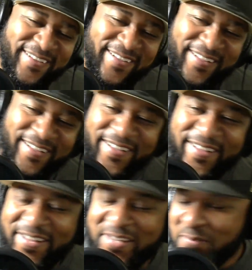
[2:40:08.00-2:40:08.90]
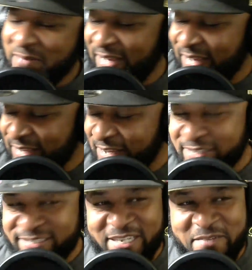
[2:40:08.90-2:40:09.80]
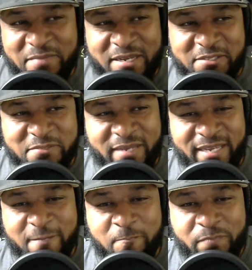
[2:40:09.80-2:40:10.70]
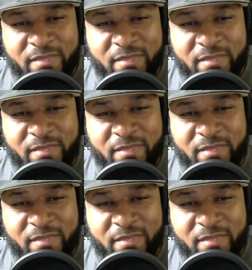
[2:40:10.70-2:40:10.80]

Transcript: Oh, man, y'all something else, man.